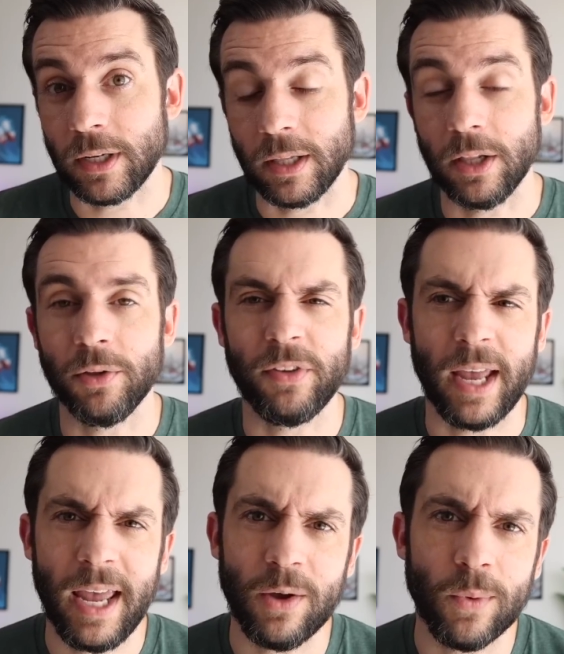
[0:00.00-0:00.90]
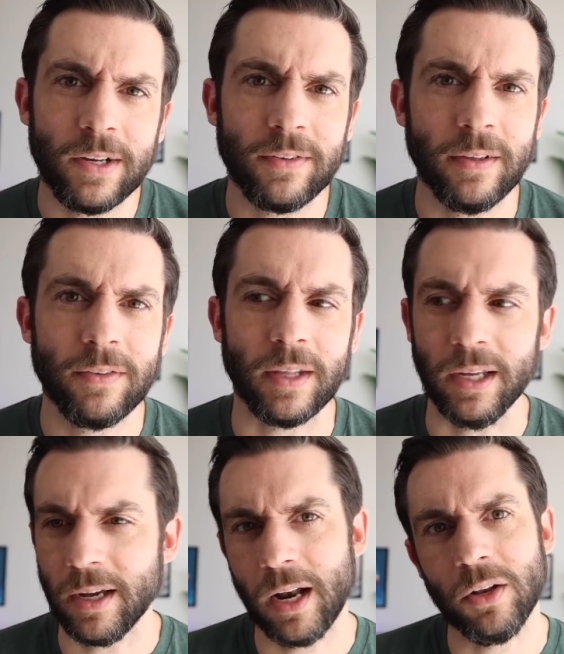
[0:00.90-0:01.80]
in it. They'll say, hey, what is this thing?
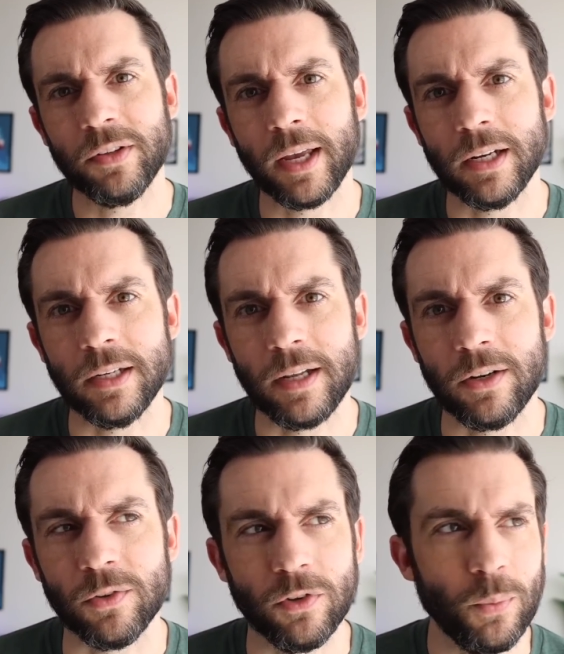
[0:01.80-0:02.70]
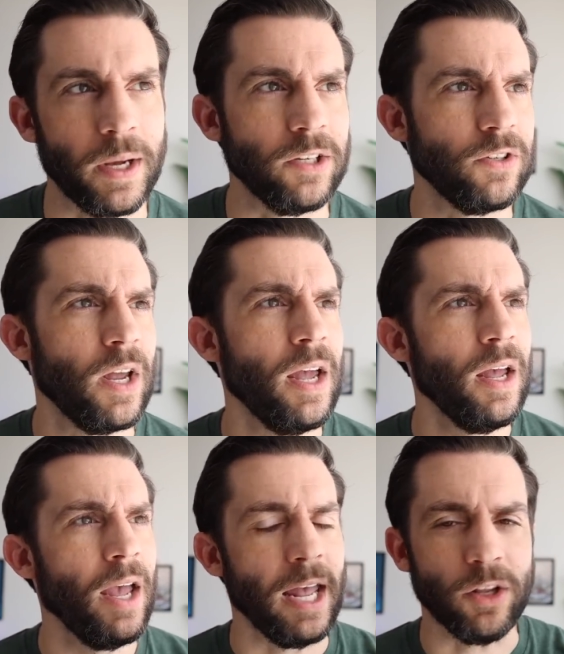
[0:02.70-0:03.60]
It kind of looks like a Nintendo Switch.
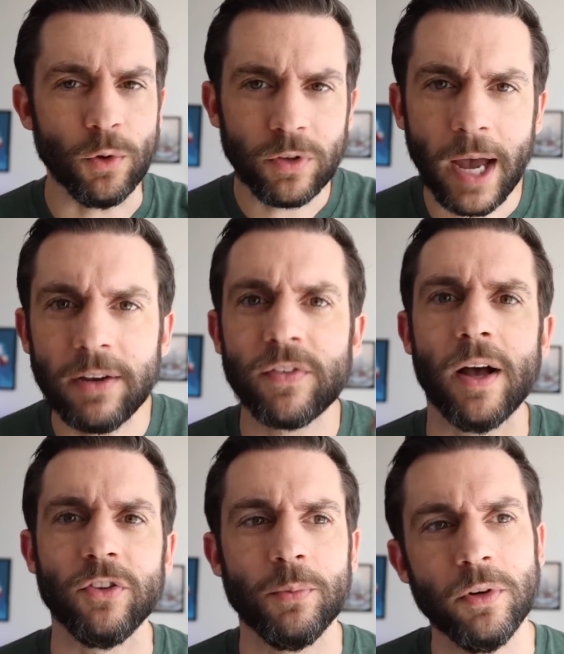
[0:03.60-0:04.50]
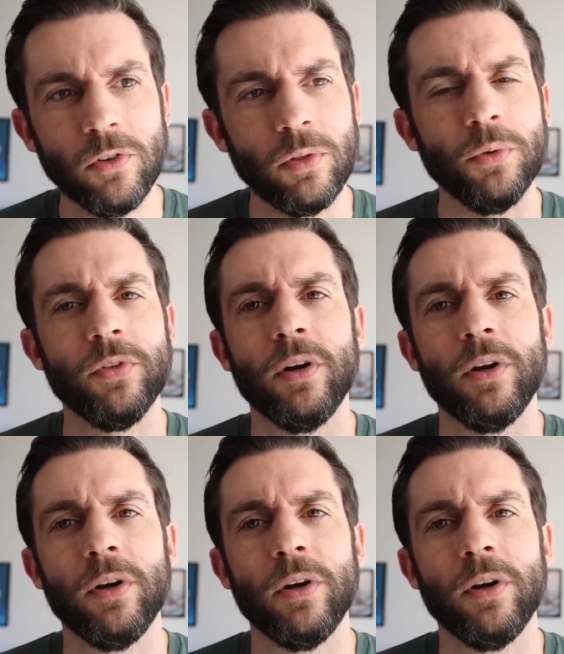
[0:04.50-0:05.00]
And those kind of customers, those that